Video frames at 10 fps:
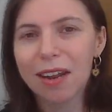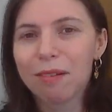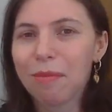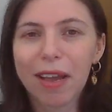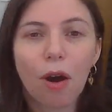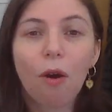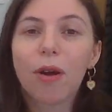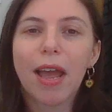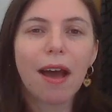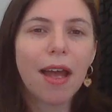And I'm like, oh
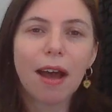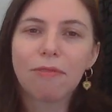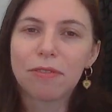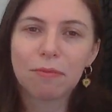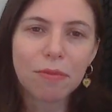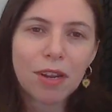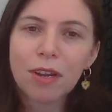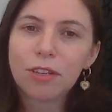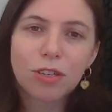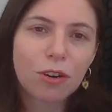yeah, I have
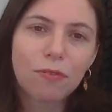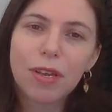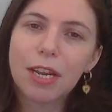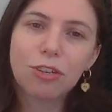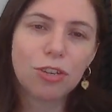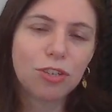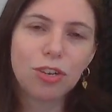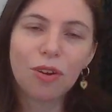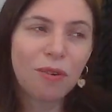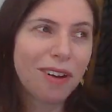a certification
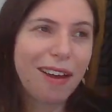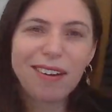too. And